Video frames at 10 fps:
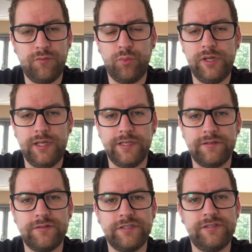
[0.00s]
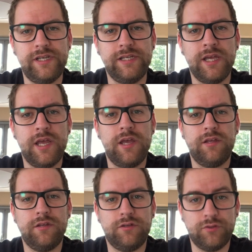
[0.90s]
Really interesting.
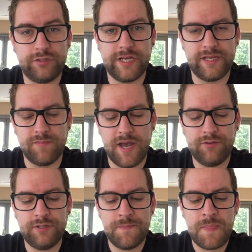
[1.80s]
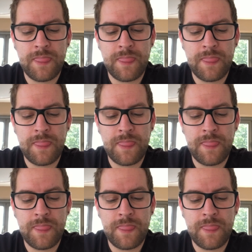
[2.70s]
Go check him out.